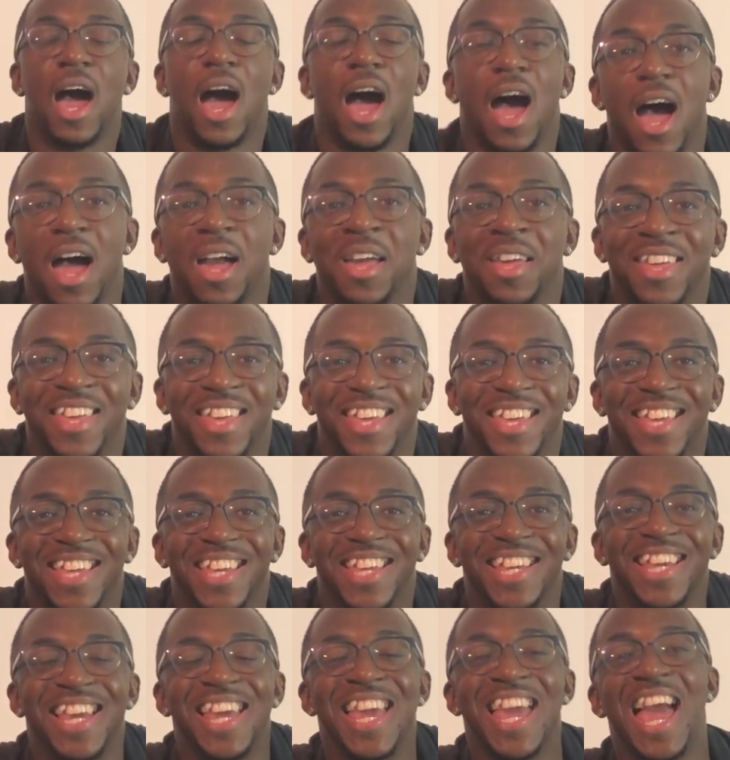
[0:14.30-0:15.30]

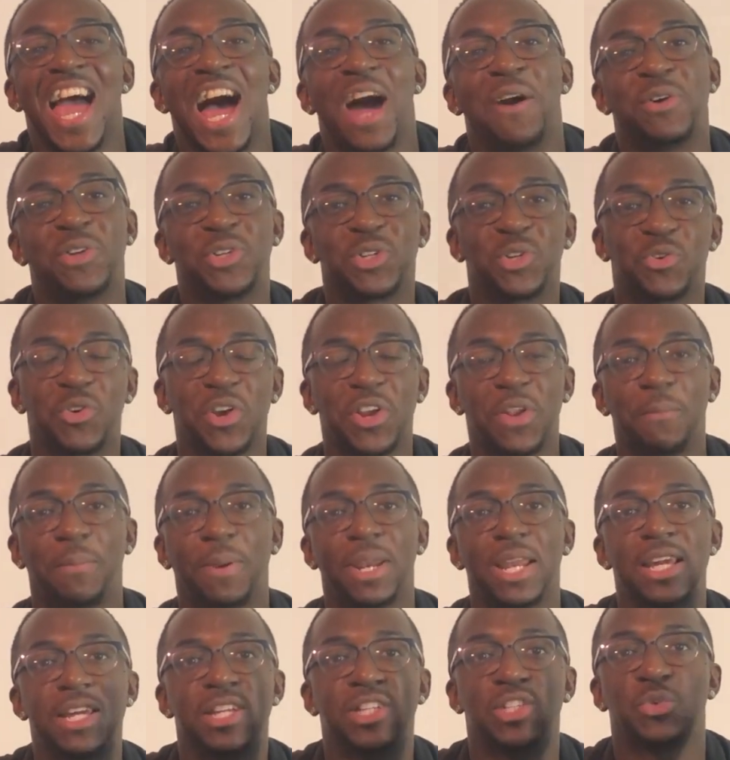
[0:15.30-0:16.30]
I want to create a
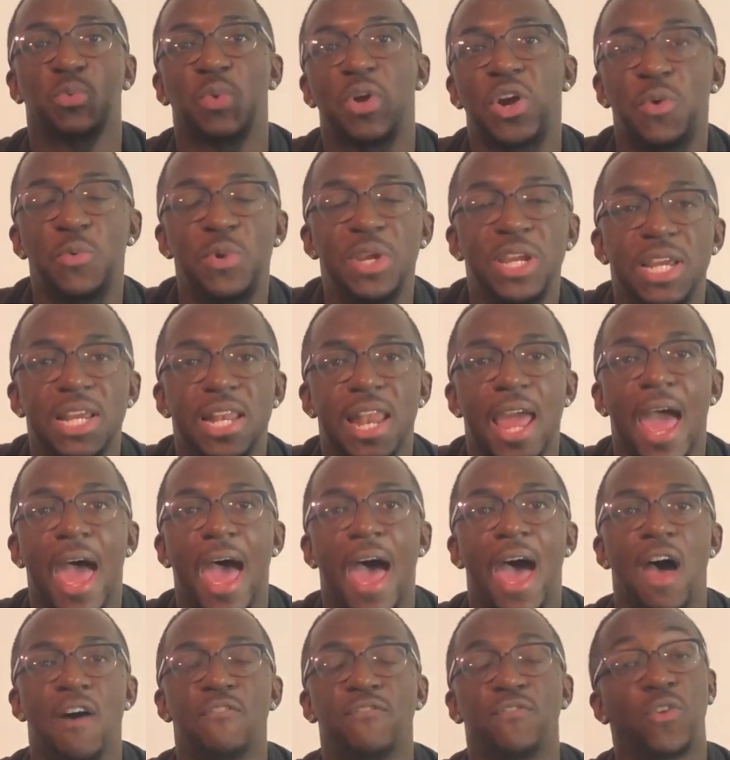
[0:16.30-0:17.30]
place where we can
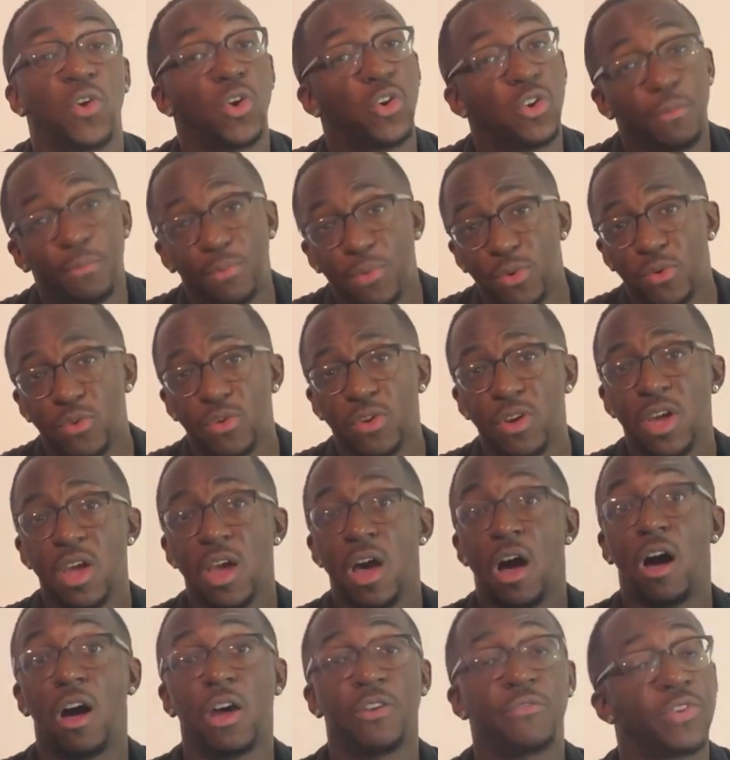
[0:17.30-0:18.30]
have vulnerable,
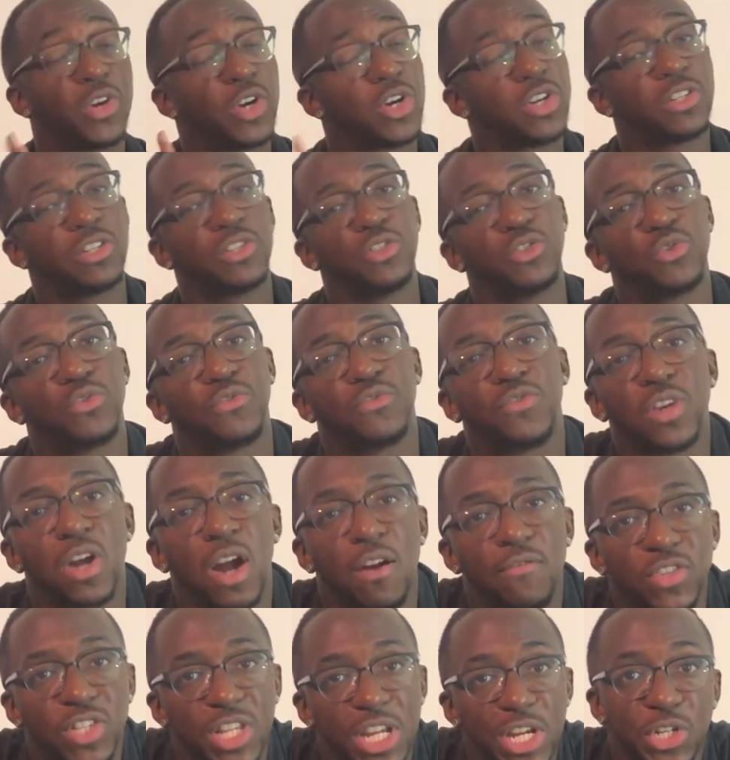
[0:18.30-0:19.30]
unrehearsed, and truthful
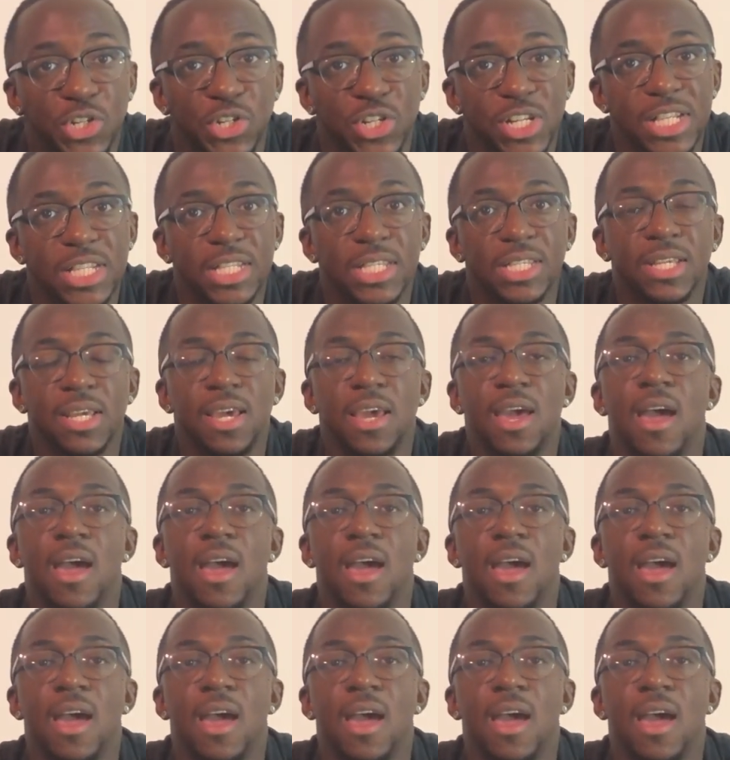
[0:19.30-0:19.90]
conversations.